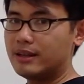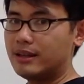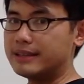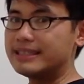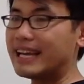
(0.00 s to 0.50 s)

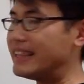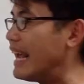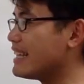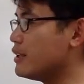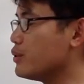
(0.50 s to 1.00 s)
It's not
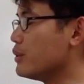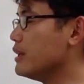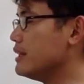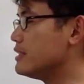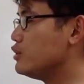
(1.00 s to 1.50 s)
negative two,
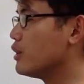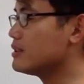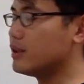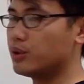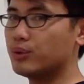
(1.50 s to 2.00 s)
it's
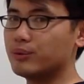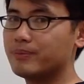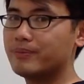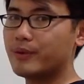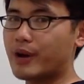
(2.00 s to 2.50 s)
just a two,
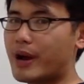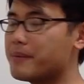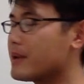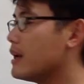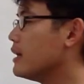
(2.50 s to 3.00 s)
okay?
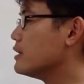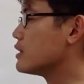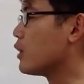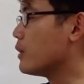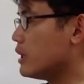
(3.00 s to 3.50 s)

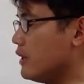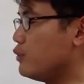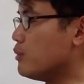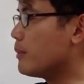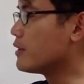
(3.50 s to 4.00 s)
So if you
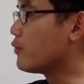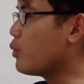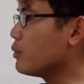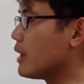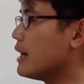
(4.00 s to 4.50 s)
remember the
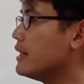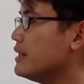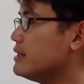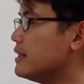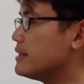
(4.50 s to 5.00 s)
formula,
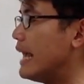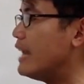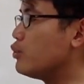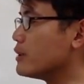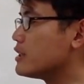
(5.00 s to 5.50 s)
this is a
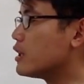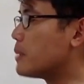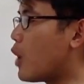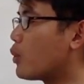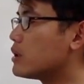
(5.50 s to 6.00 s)
to a third
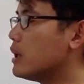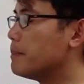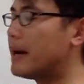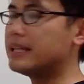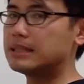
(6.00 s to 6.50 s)
power
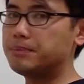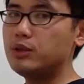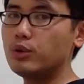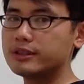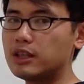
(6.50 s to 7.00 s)
minus b
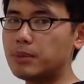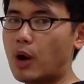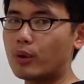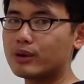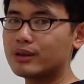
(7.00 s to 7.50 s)
to a third
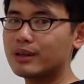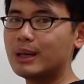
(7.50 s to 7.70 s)
power.